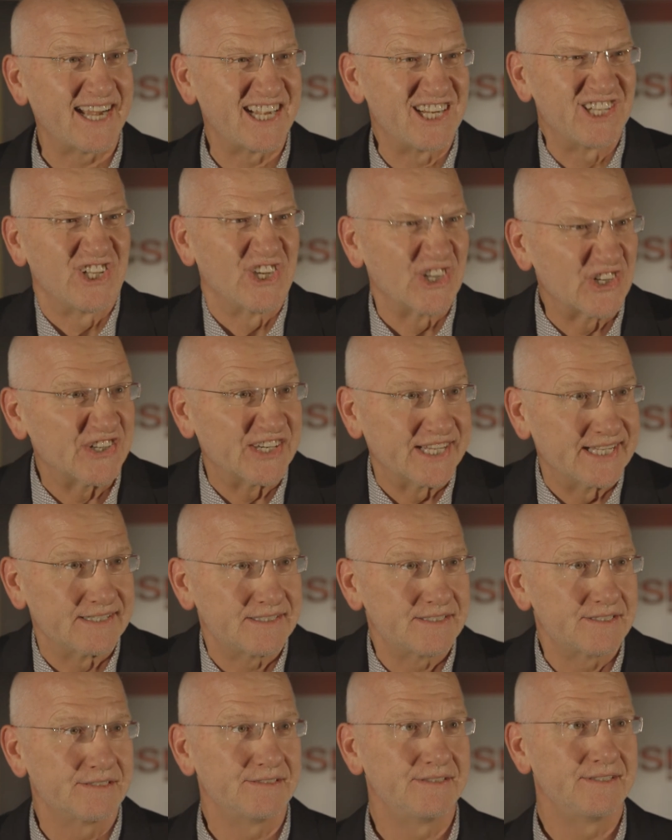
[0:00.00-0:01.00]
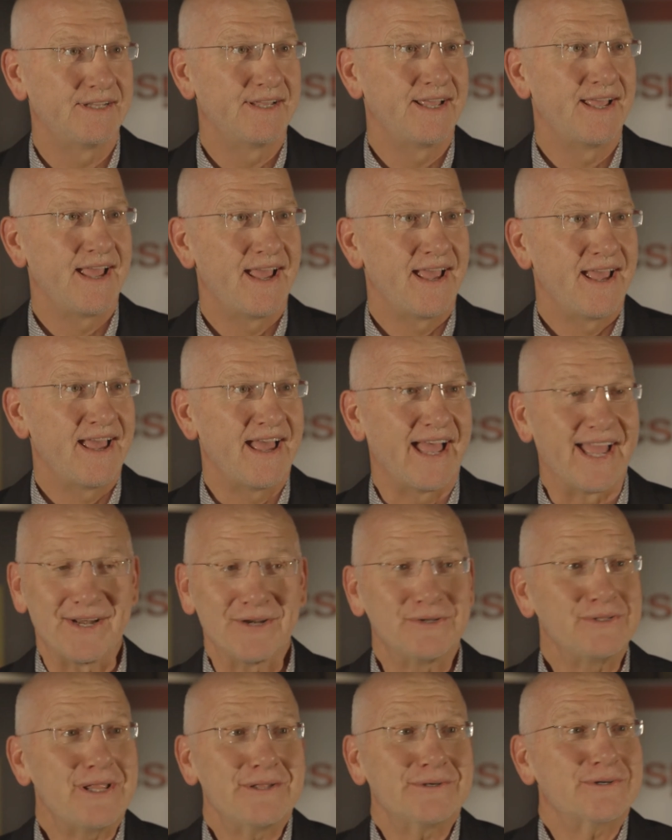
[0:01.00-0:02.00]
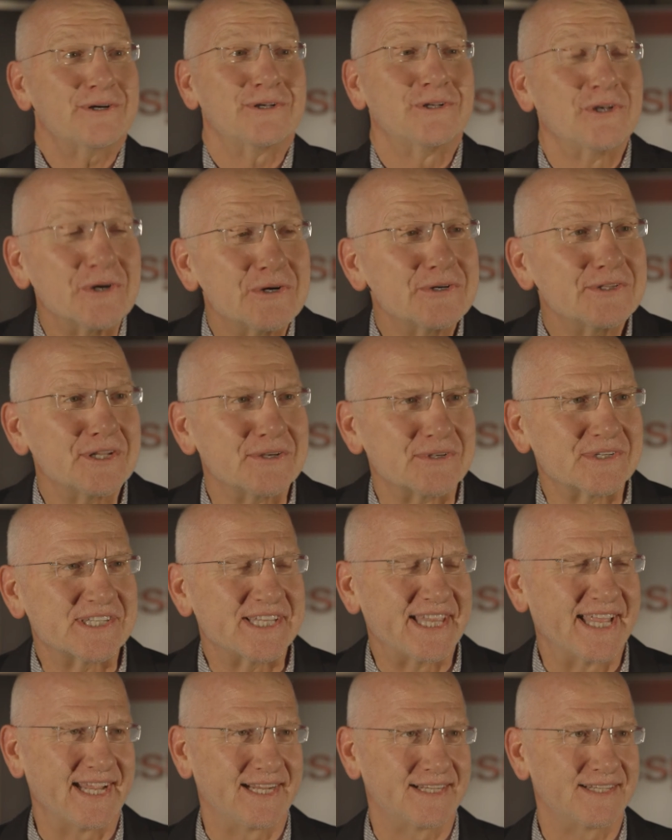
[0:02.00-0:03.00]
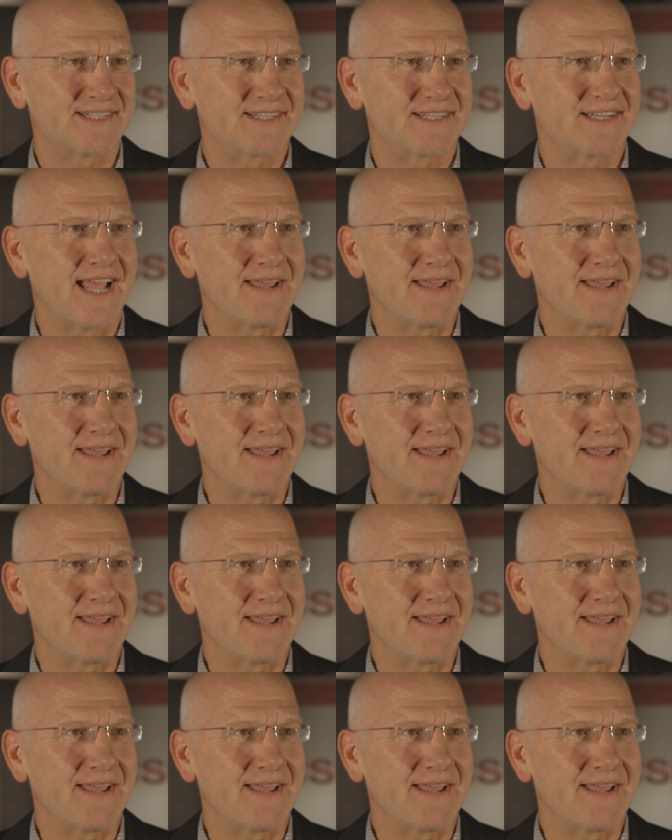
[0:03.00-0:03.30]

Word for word: I'd learn it. I no longer learn those things.